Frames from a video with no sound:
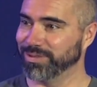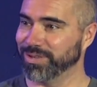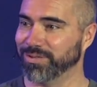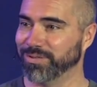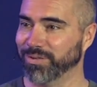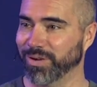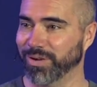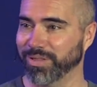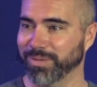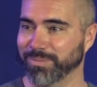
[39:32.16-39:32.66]

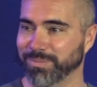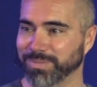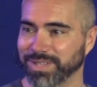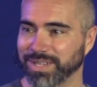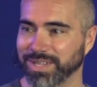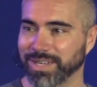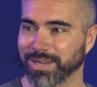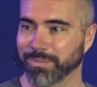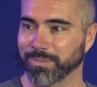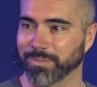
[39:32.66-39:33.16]
draw them to
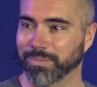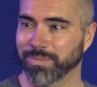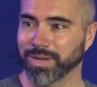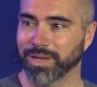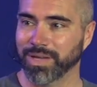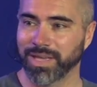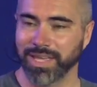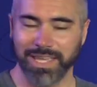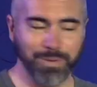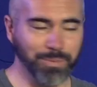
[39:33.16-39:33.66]
him.
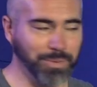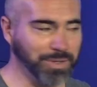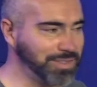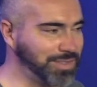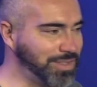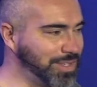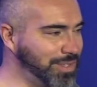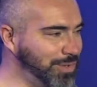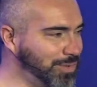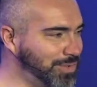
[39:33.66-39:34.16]
He wants
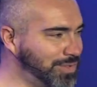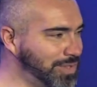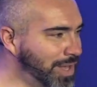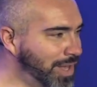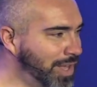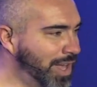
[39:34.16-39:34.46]
to use